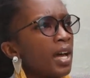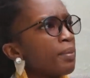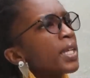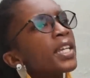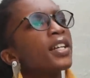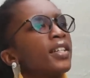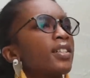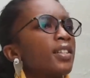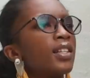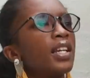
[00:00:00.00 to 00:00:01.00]
I'm here.
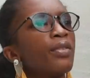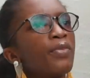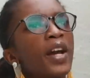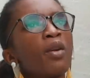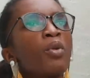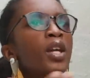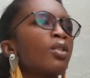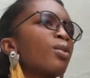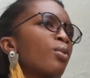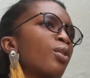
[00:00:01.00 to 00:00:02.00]
If I
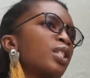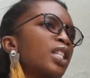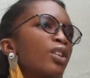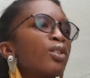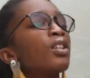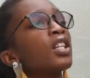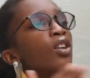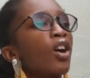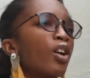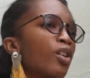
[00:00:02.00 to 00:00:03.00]
went through the security
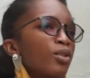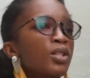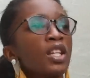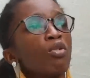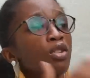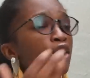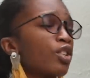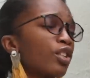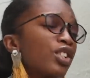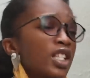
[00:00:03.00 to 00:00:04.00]
hurdles and
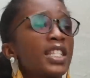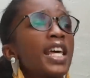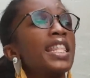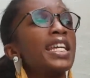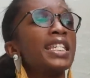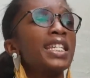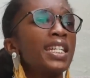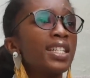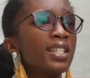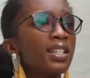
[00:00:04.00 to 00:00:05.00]
researches that they
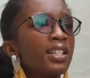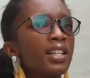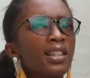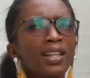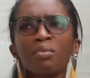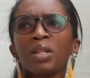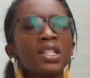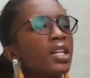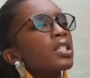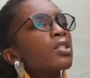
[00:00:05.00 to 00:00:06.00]
did, that
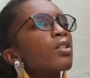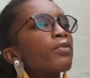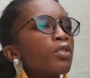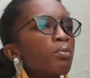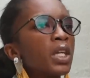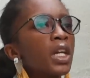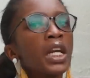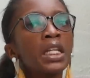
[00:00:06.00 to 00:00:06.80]
means I deserve to be here.